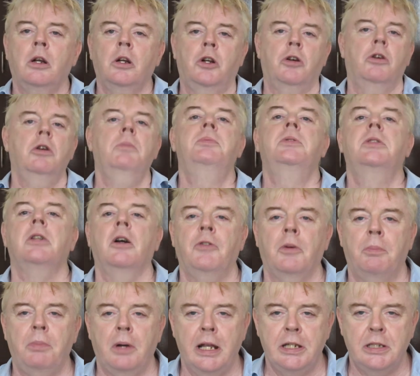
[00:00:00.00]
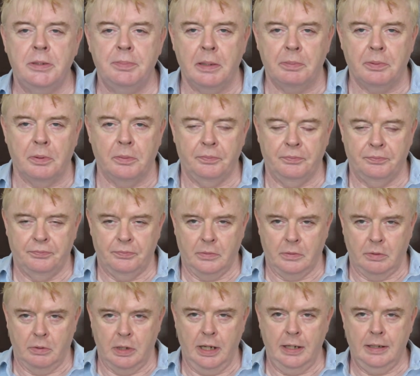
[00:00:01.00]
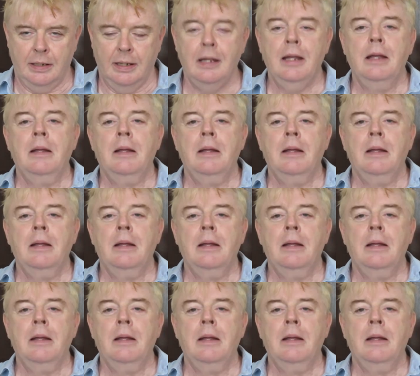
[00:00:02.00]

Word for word: groups of oppressed people, right?